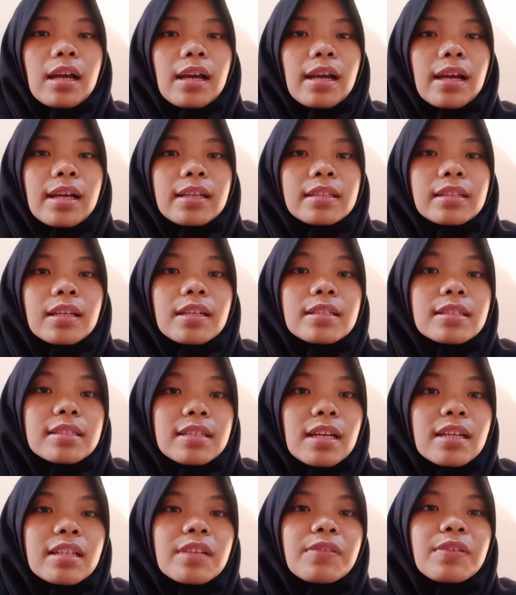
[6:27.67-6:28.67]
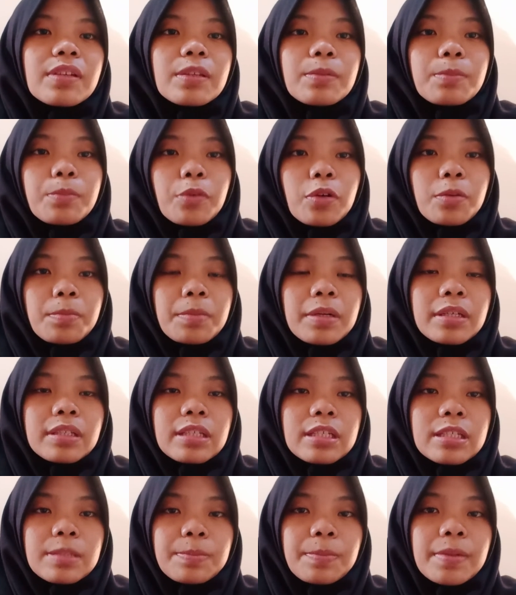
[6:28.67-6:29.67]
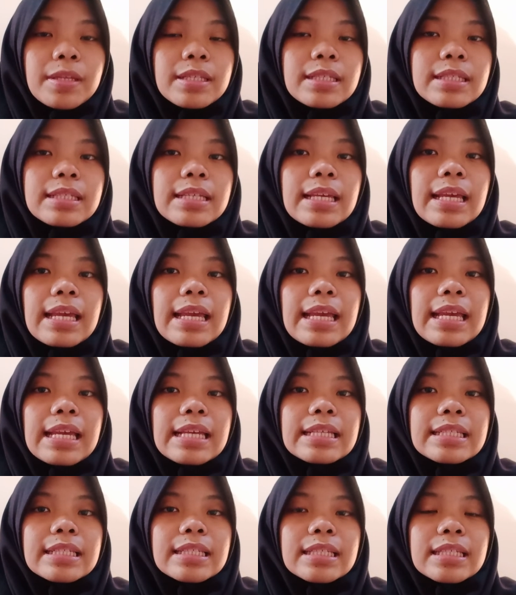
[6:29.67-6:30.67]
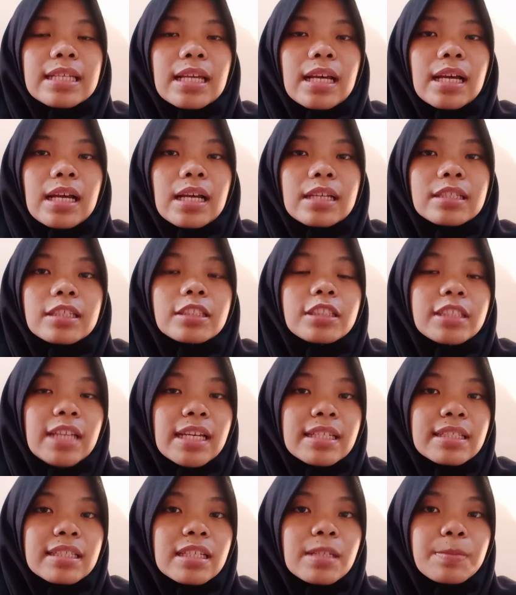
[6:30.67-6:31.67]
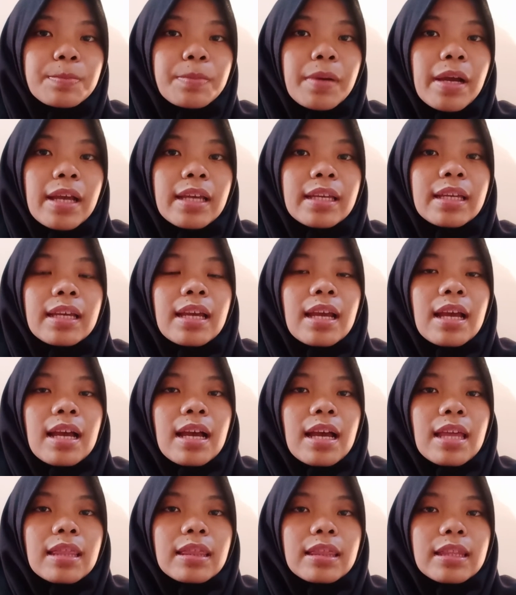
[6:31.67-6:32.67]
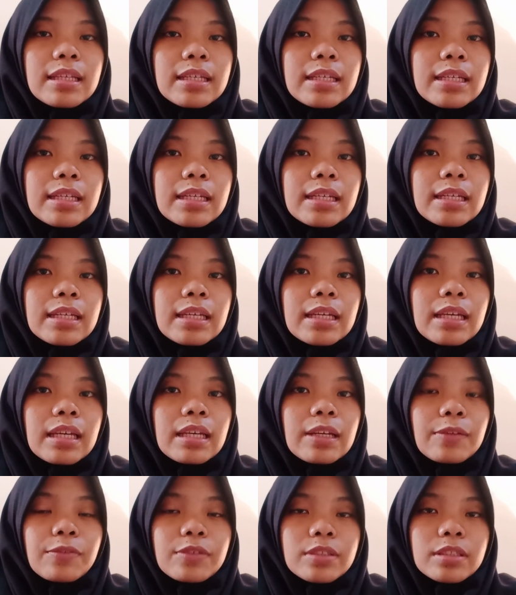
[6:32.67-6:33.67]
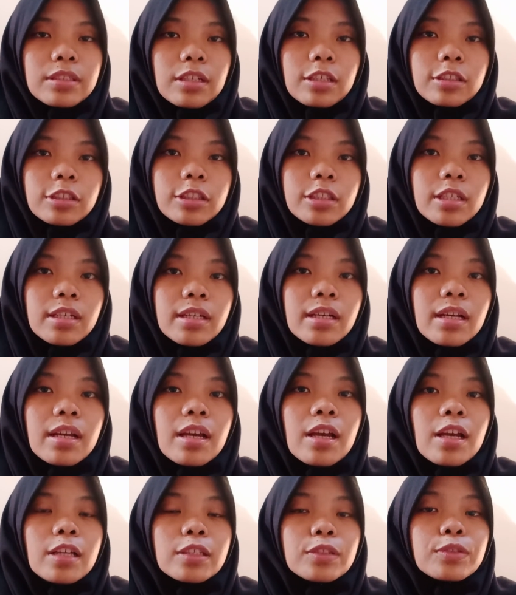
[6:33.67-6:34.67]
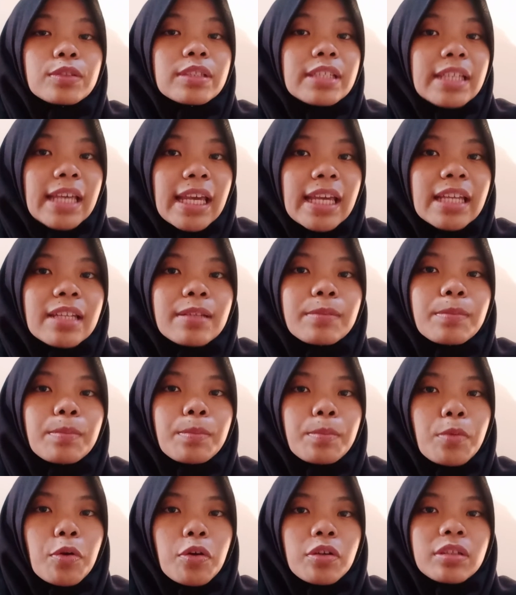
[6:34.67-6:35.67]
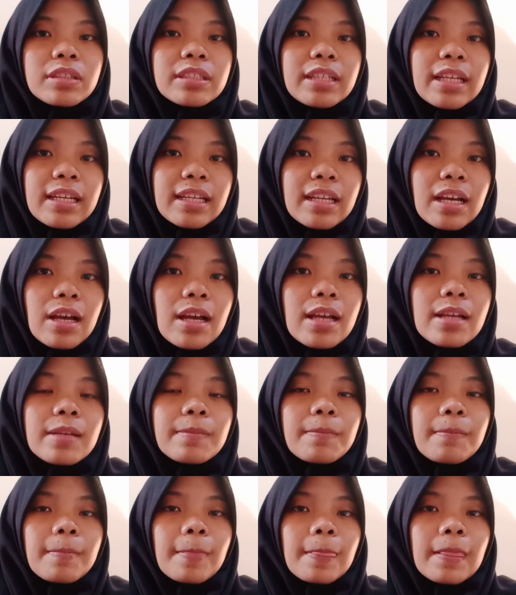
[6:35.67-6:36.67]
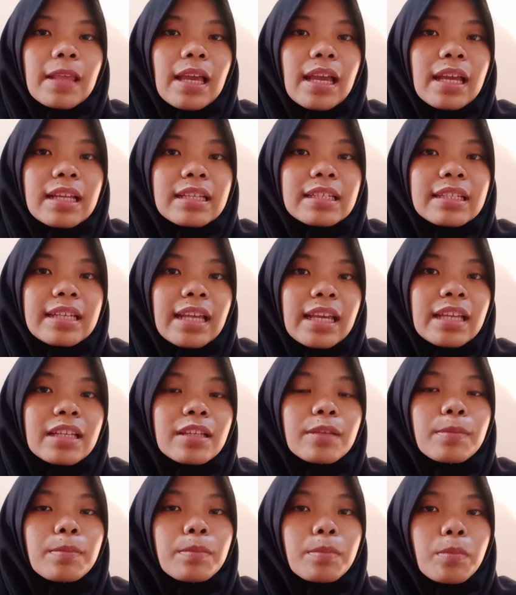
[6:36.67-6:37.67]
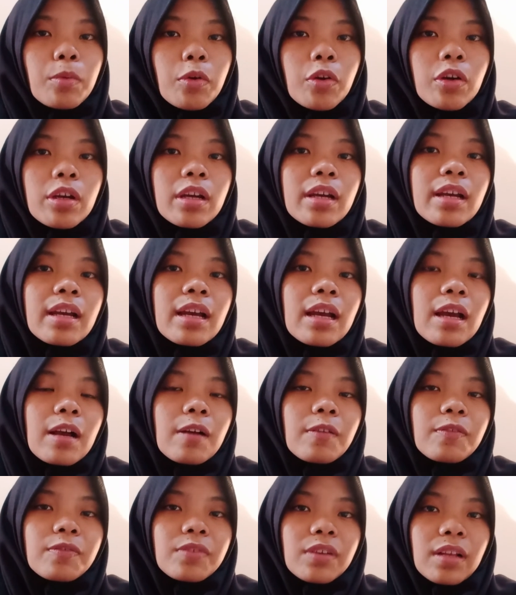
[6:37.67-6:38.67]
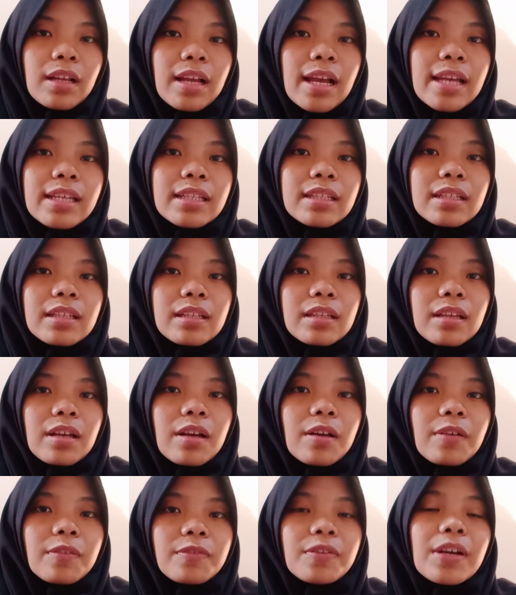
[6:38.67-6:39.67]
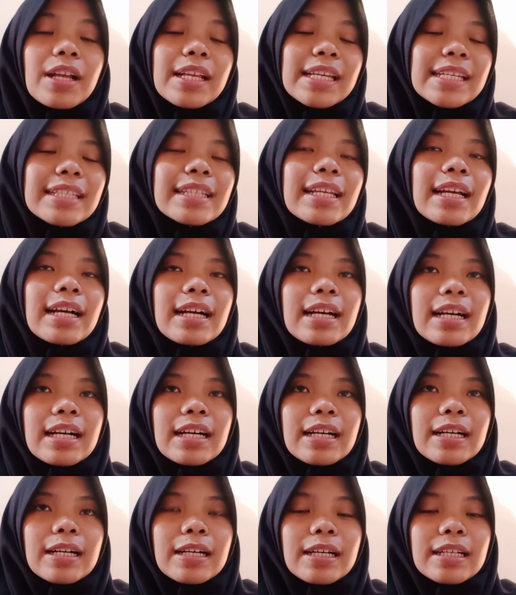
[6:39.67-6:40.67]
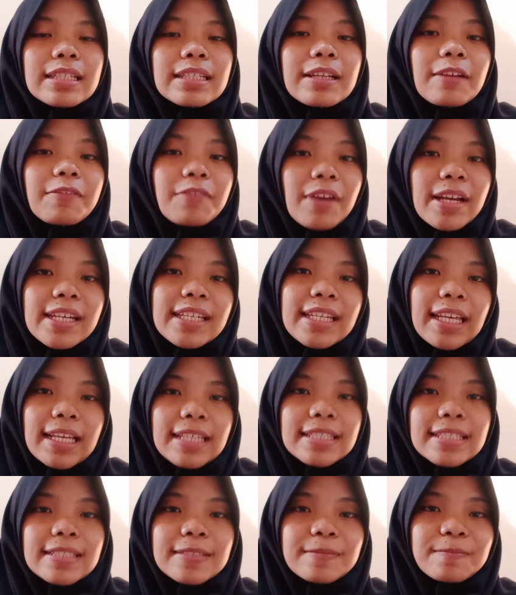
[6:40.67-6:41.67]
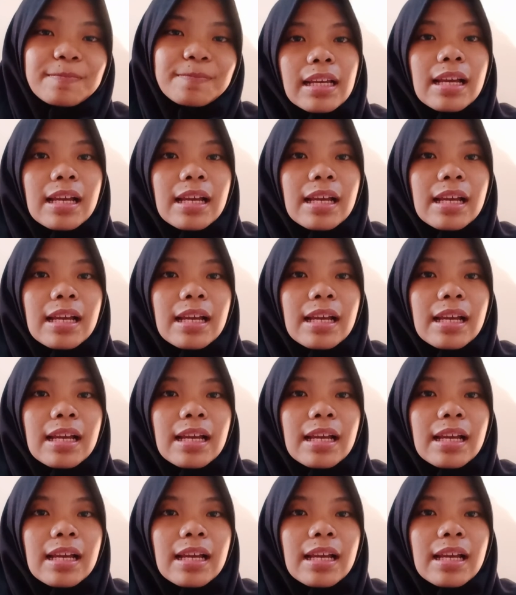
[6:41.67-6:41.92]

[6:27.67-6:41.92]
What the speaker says: And a study with more participants is suggested by the researcher to gain more data and gain more varied findings.